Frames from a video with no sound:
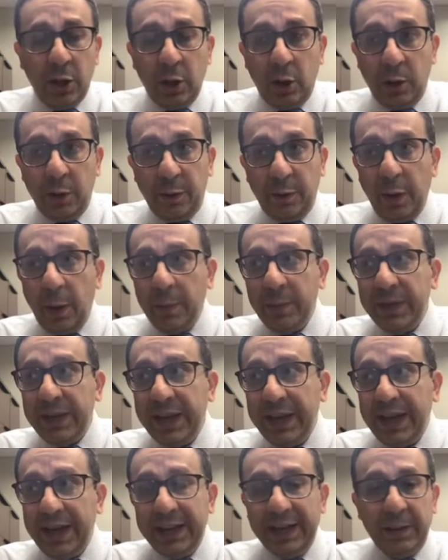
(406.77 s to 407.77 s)

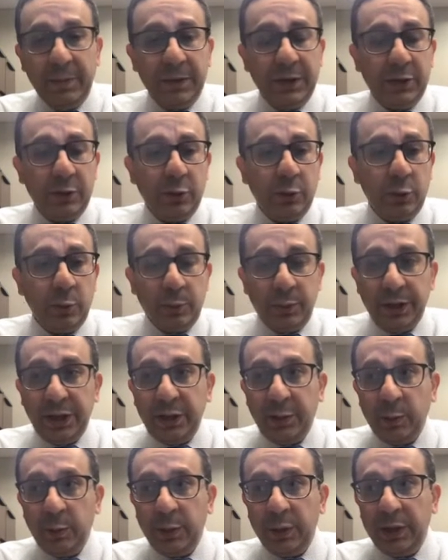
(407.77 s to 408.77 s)
orthopnea, inability to
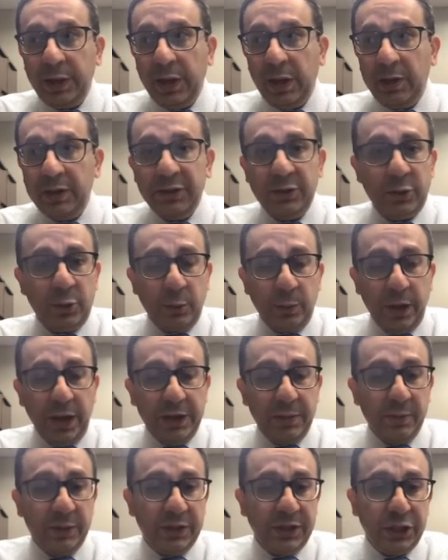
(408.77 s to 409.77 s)
breathe when they are in
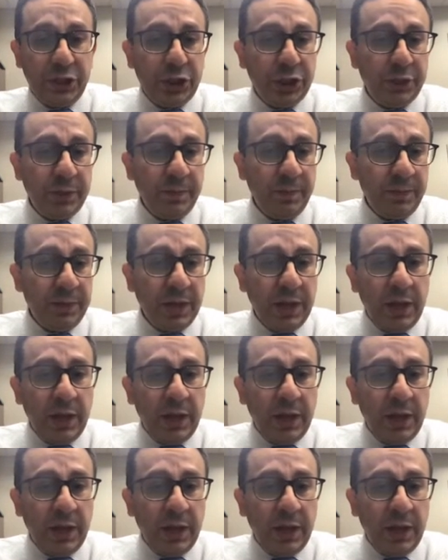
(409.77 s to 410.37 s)
supine position.